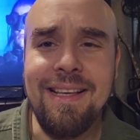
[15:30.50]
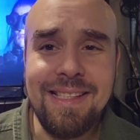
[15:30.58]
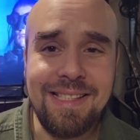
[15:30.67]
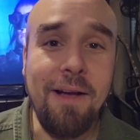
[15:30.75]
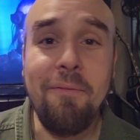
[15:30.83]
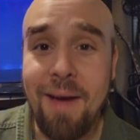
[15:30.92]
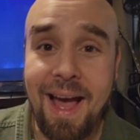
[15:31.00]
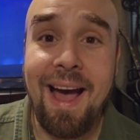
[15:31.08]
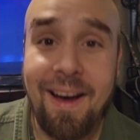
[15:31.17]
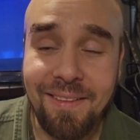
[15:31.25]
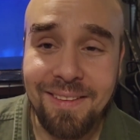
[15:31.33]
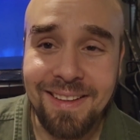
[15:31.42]

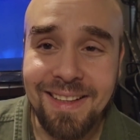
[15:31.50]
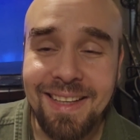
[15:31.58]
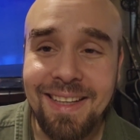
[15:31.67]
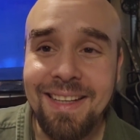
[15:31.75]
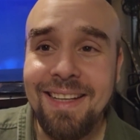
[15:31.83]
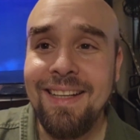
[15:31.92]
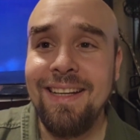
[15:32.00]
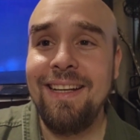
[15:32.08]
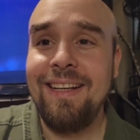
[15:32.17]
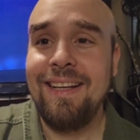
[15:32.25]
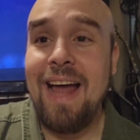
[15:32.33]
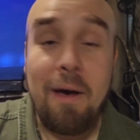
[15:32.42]
somehow.
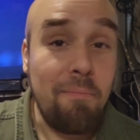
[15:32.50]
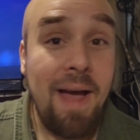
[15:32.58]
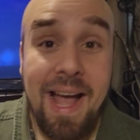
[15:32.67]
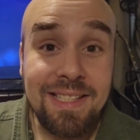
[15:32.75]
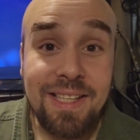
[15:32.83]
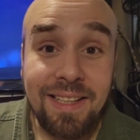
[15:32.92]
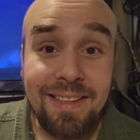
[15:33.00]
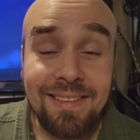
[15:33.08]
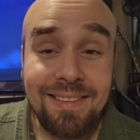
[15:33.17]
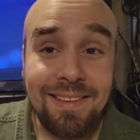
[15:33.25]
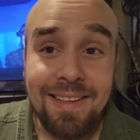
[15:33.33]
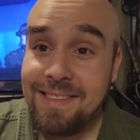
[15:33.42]
Not magic,
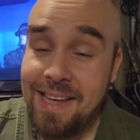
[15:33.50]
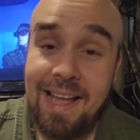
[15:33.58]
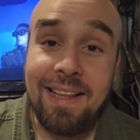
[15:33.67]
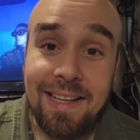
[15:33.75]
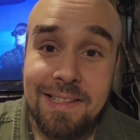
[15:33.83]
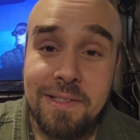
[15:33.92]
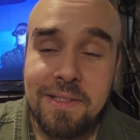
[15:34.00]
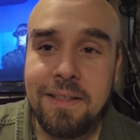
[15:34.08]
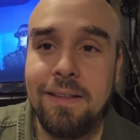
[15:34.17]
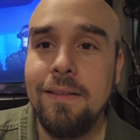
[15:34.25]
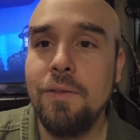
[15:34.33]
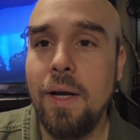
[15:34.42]
it's aliens,
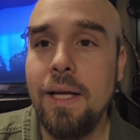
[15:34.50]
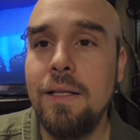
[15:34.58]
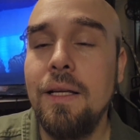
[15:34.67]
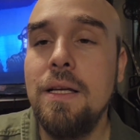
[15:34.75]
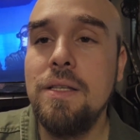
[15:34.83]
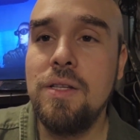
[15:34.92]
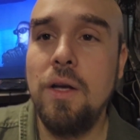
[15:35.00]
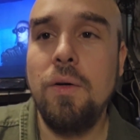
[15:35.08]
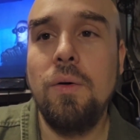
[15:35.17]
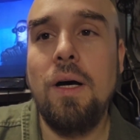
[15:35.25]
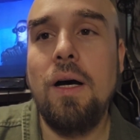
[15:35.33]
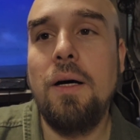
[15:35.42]
right?
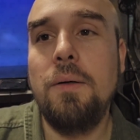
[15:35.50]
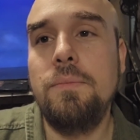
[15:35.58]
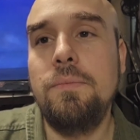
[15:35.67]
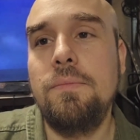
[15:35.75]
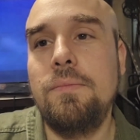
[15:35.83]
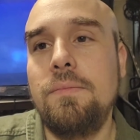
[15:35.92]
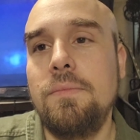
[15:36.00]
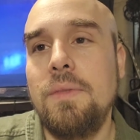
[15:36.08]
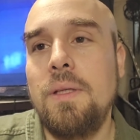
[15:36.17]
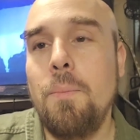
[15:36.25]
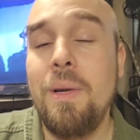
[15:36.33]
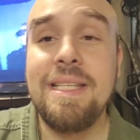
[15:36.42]
So,
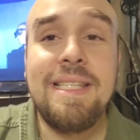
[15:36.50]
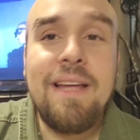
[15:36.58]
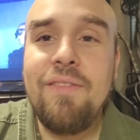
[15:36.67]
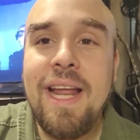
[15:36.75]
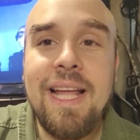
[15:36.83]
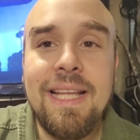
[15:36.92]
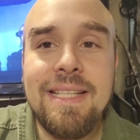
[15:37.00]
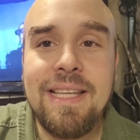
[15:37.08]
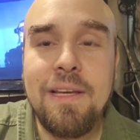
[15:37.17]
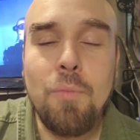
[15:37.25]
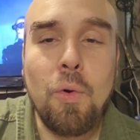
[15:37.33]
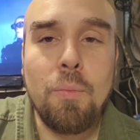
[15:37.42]
but it's not even aliens
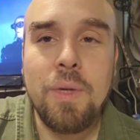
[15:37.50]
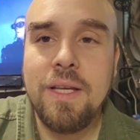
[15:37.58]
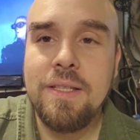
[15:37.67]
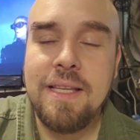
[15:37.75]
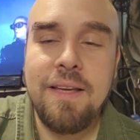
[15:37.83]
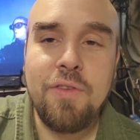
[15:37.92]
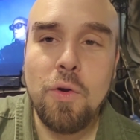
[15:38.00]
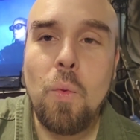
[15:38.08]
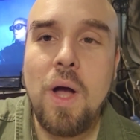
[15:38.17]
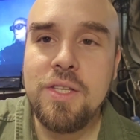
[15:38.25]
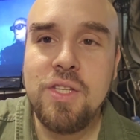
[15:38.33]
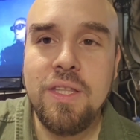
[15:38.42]
anymore, because if you're
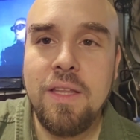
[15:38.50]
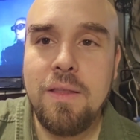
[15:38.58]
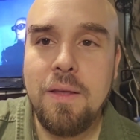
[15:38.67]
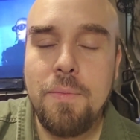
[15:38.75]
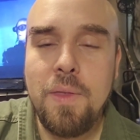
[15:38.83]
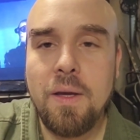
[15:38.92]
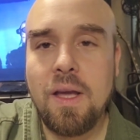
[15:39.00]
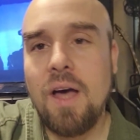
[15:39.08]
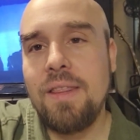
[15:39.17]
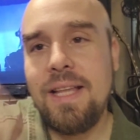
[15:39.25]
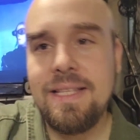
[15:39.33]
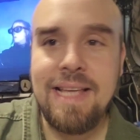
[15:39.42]
watching the
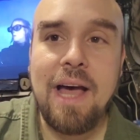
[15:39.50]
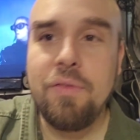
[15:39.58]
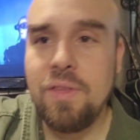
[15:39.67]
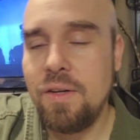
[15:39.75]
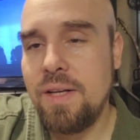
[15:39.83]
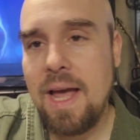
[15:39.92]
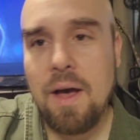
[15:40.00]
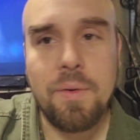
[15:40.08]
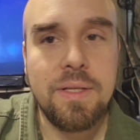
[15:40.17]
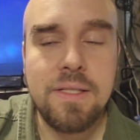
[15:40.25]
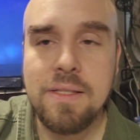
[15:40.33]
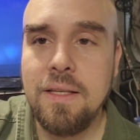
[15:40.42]
cut that's out there
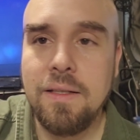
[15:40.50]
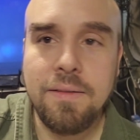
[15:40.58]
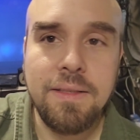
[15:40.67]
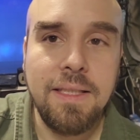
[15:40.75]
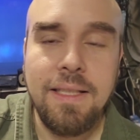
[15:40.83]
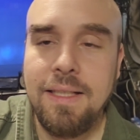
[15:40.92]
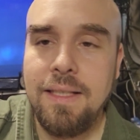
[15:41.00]
now is the